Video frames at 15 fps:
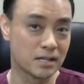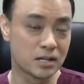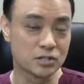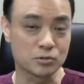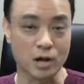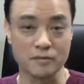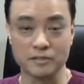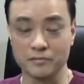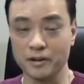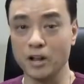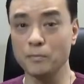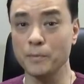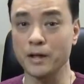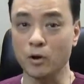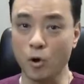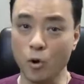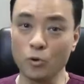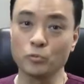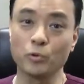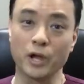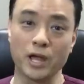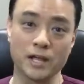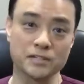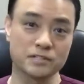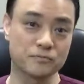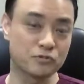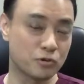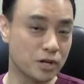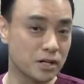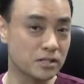So I developed my own ways of
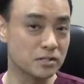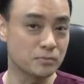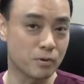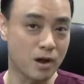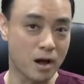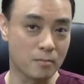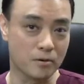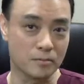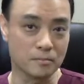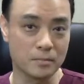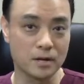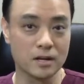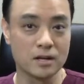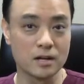treating this problem,